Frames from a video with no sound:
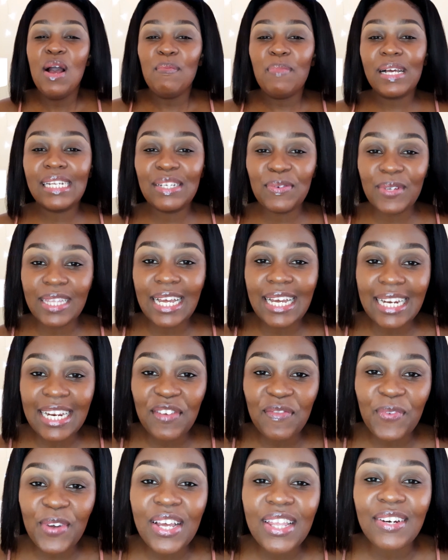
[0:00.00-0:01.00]
But without
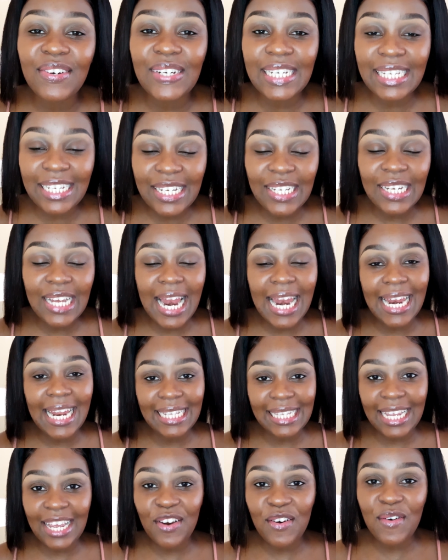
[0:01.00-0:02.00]
any further ado,
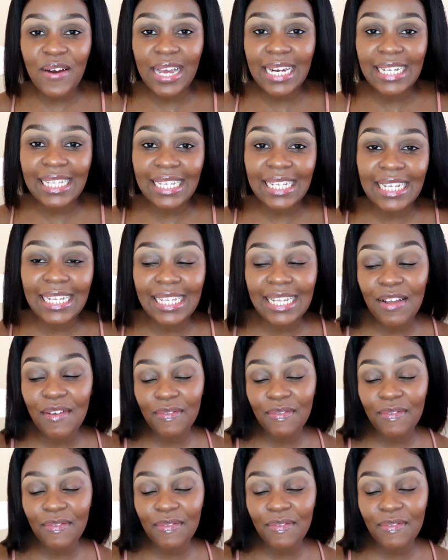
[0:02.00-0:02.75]
let's get right into this